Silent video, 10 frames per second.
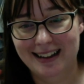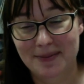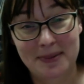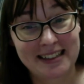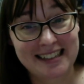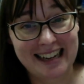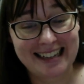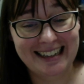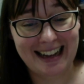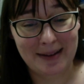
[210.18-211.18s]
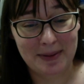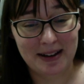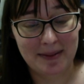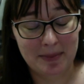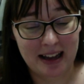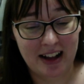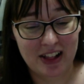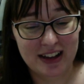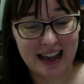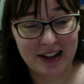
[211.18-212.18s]
big day today, but by all
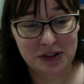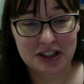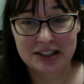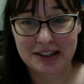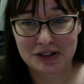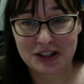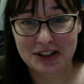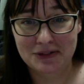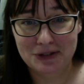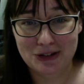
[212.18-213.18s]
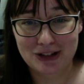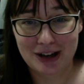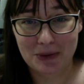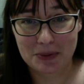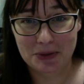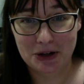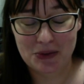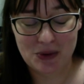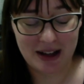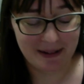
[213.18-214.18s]
accounts, it sounds like the first day went pretty
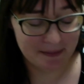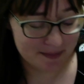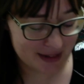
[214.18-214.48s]
well.